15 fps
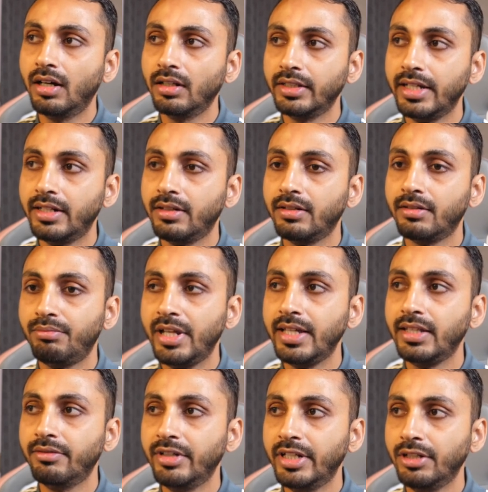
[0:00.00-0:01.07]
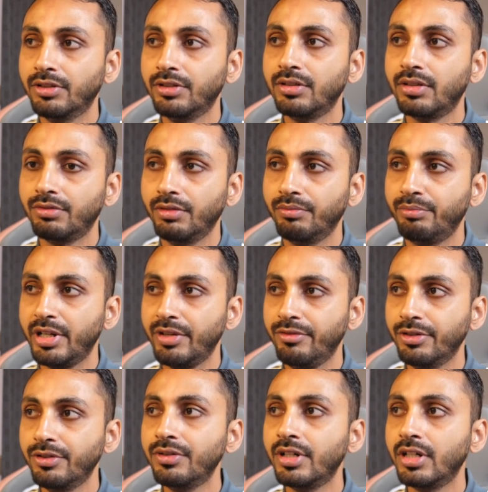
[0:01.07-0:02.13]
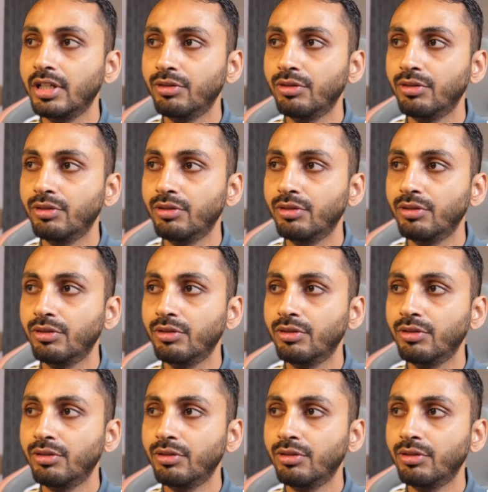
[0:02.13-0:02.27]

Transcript: then play the video for preview,